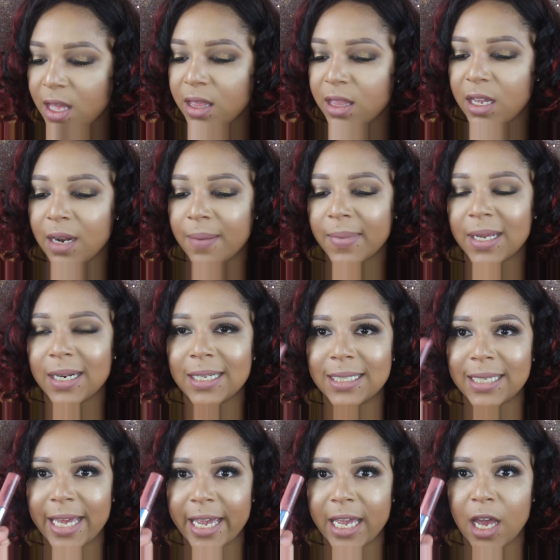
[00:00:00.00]
Then I'm
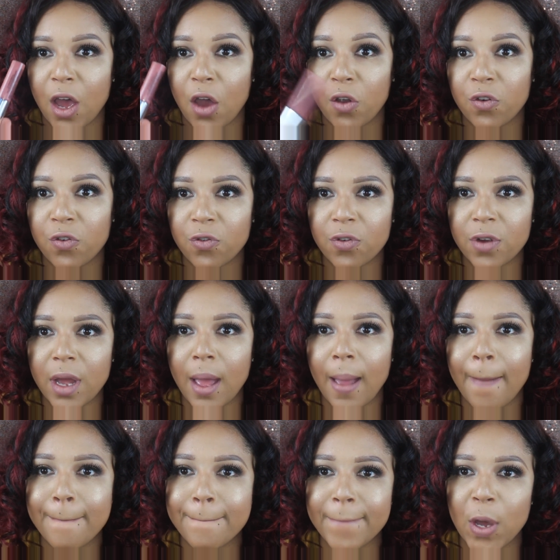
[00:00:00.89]
gonna take Ofra
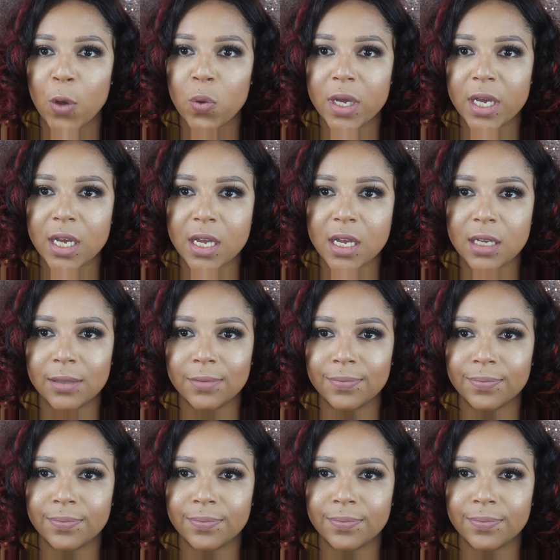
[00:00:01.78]
Mocha